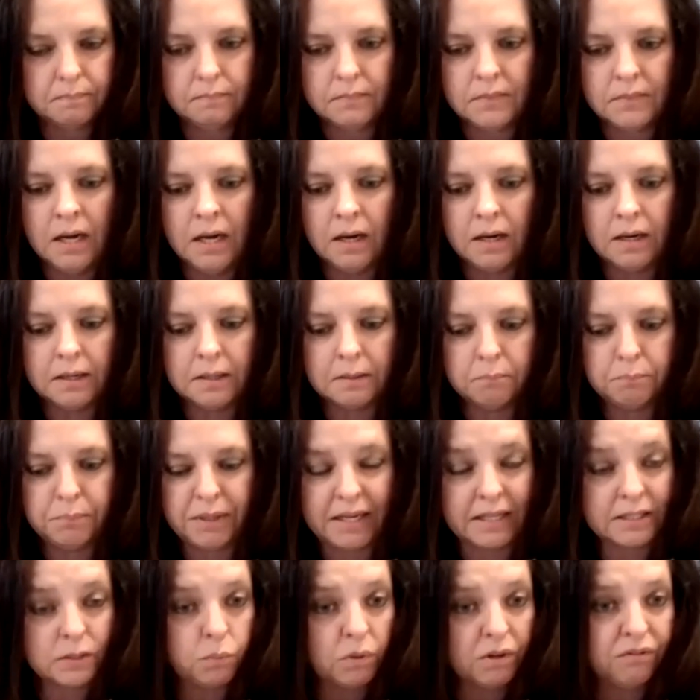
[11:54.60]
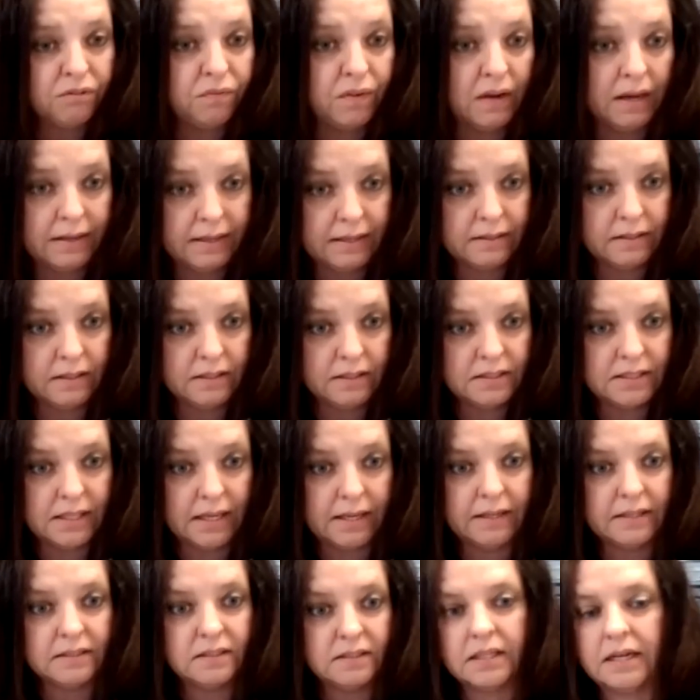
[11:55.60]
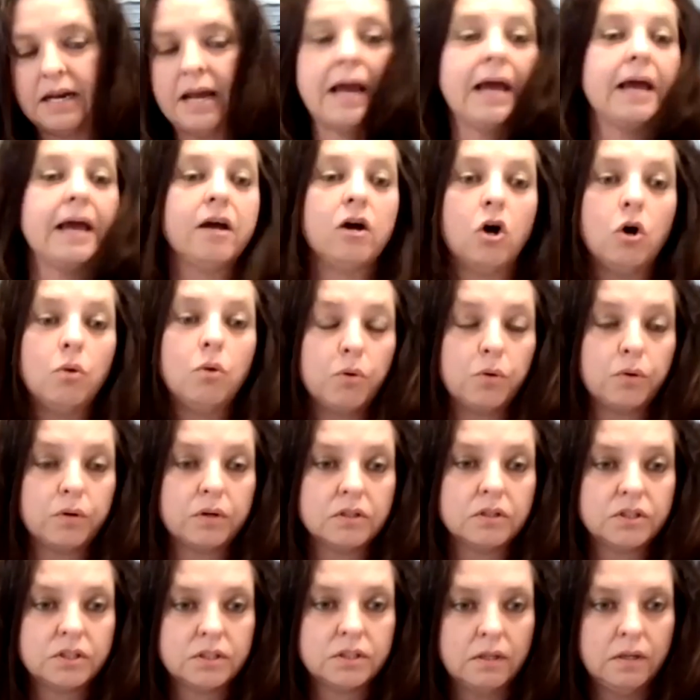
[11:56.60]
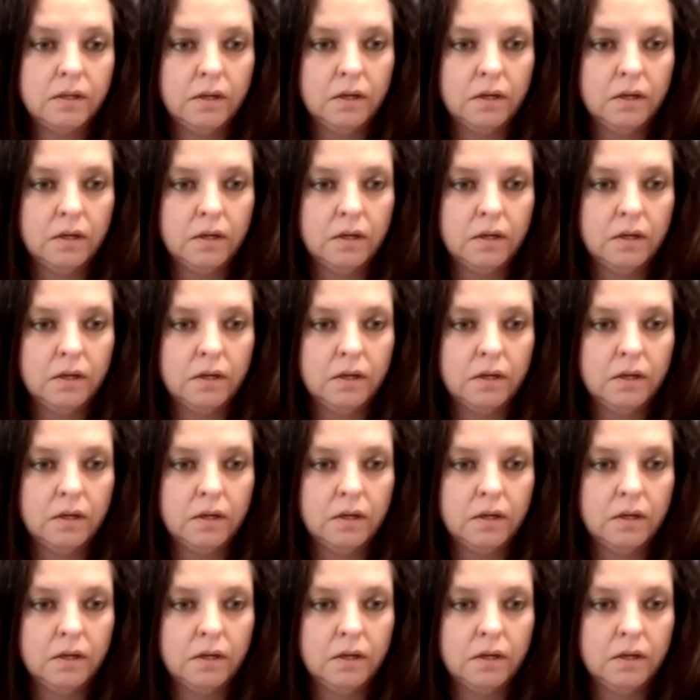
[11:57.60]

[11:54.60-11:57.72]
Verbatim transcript: um, because we're flooding, they said is that, hey, homeowners,